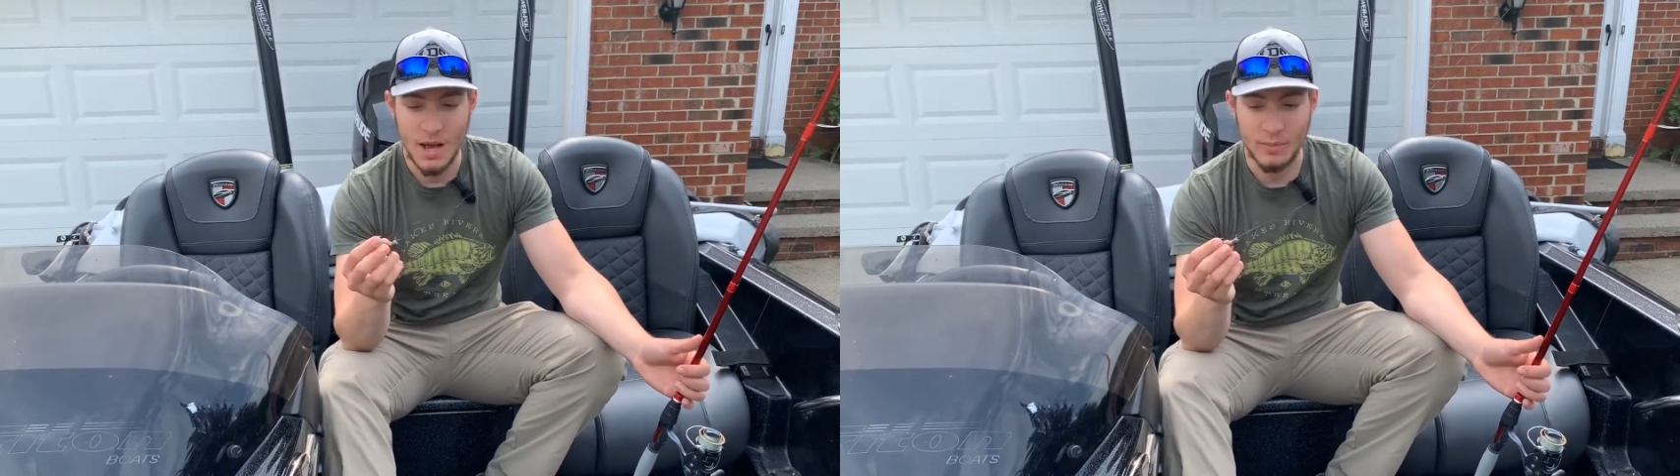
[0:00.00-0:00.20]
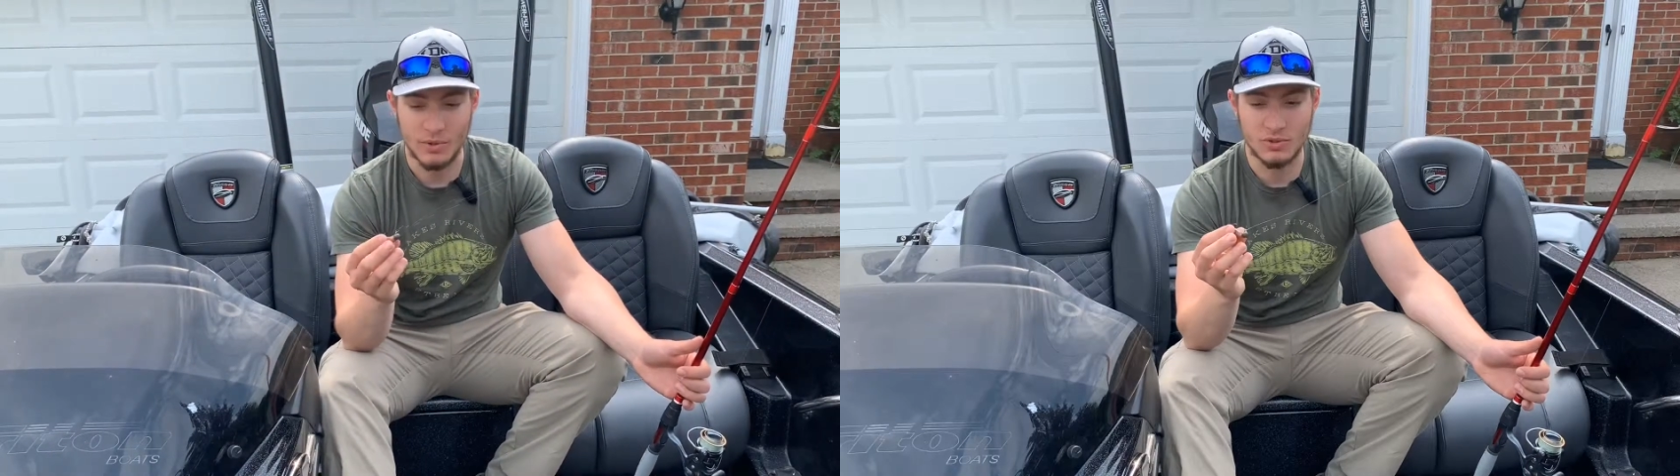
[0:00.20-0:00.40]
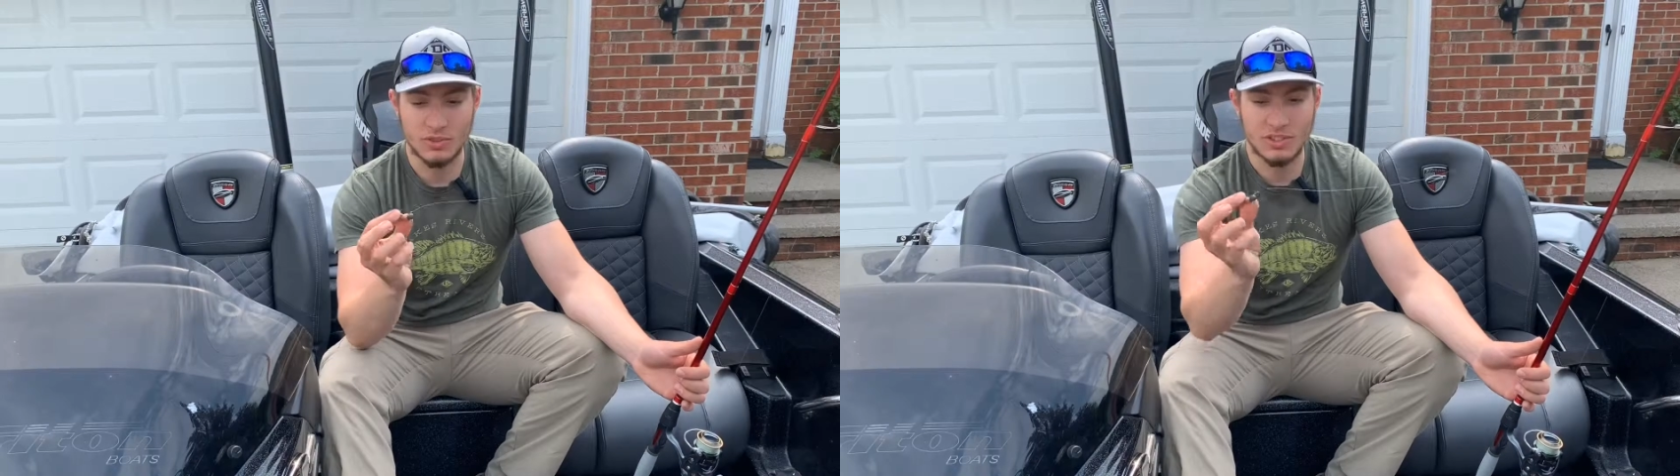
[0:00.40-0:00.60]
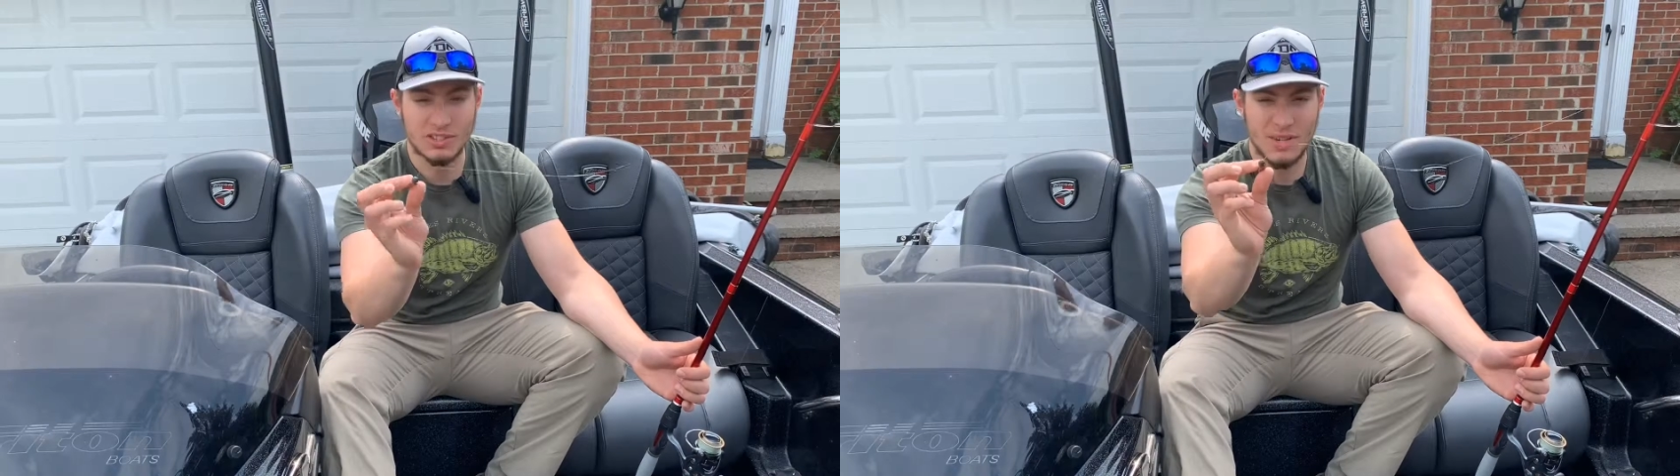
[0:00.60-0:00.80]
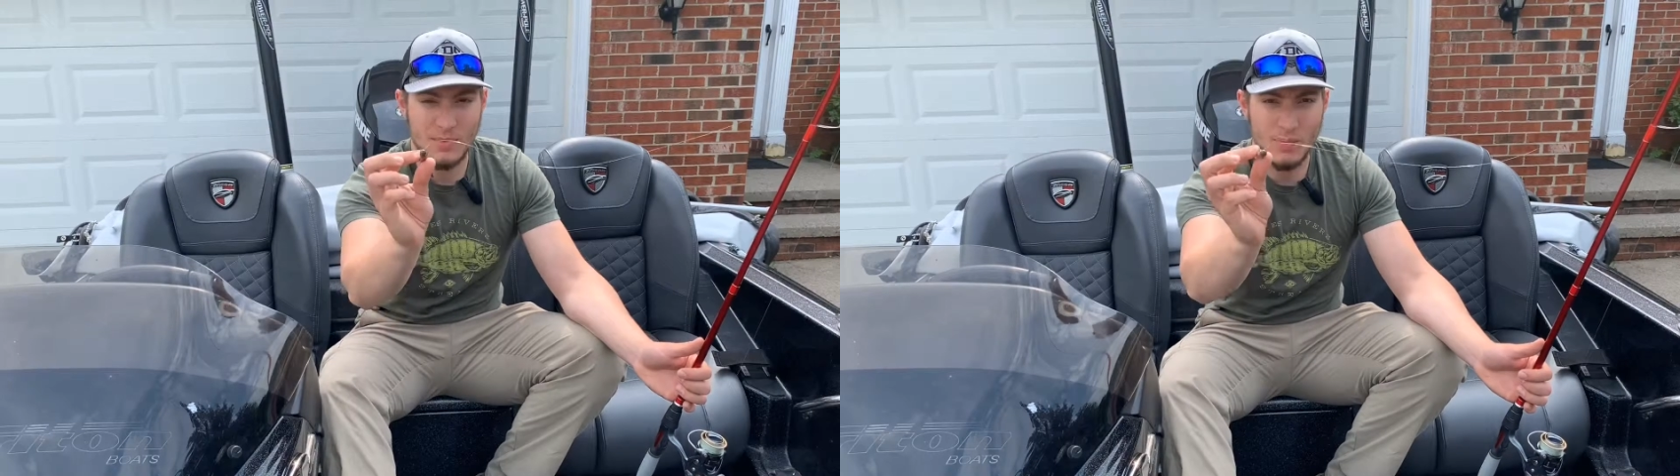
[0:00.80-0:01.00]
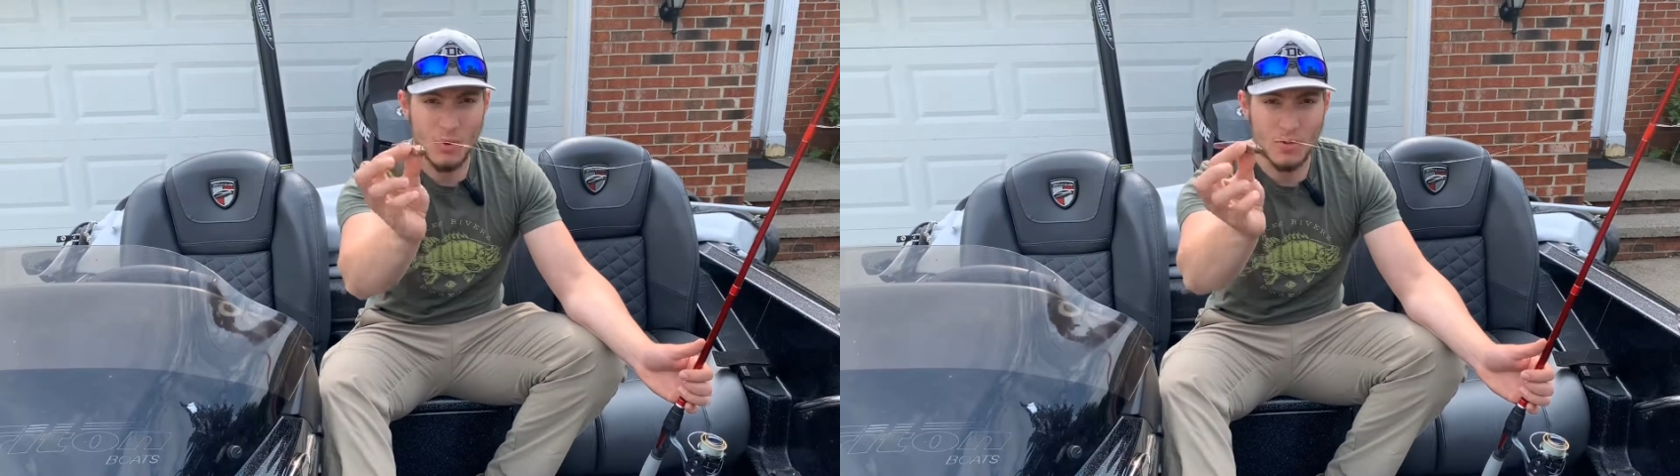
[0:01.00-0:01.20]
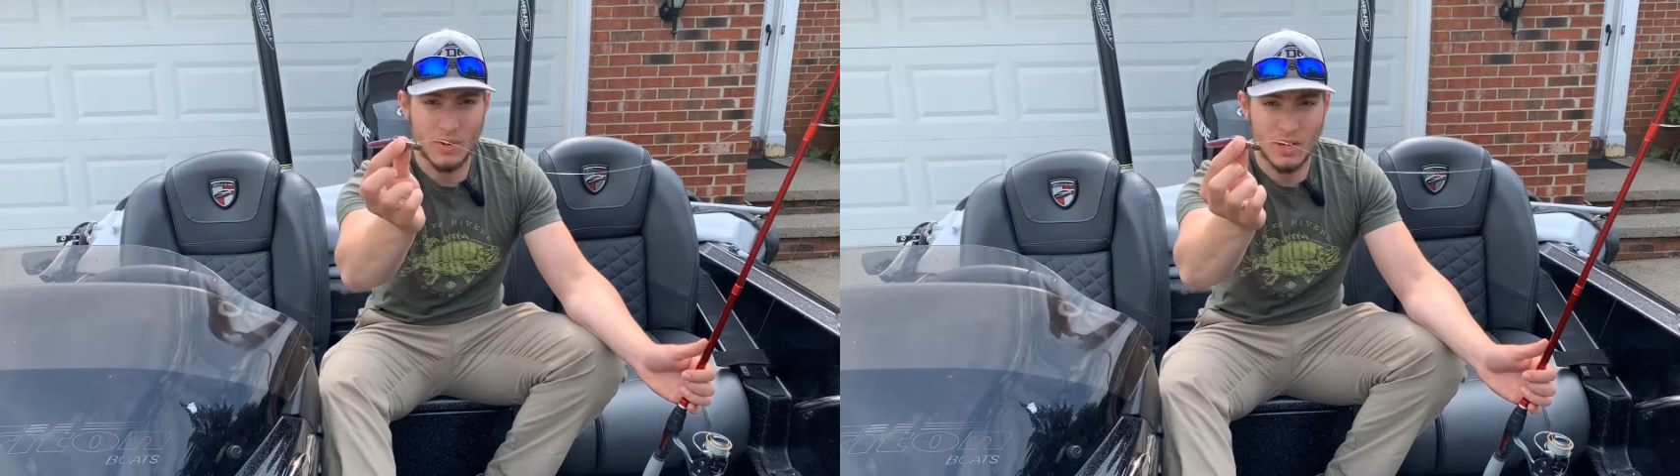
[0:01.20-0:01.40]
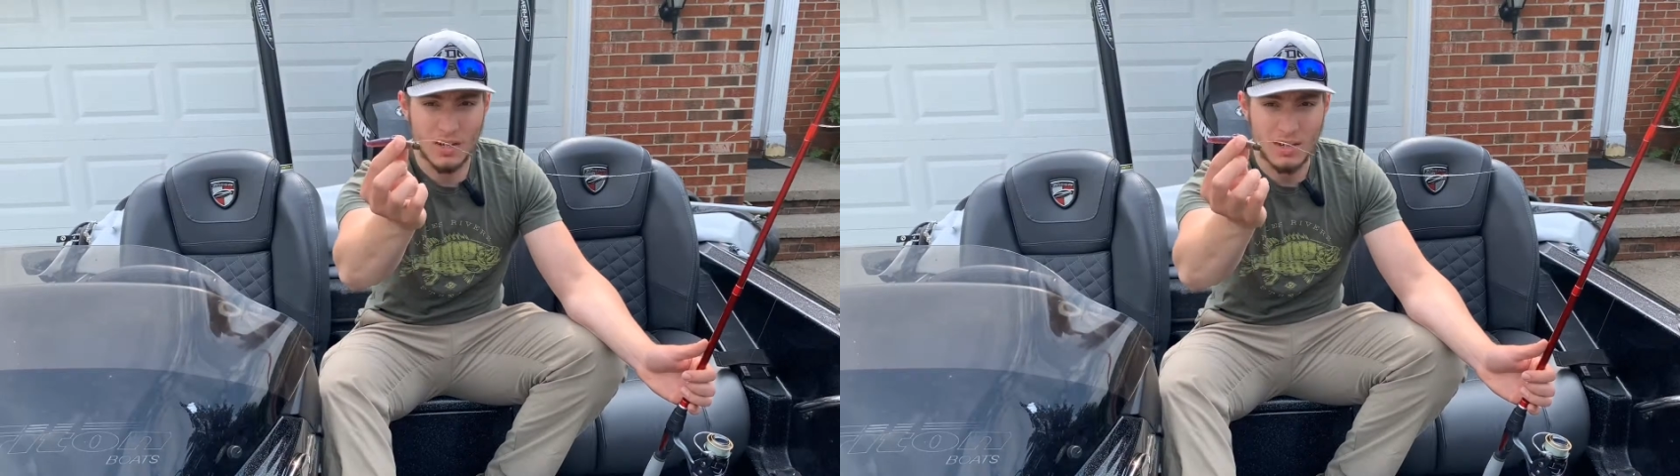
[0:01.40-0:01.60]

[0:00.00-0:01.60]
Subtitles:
but usually it's going to be more of a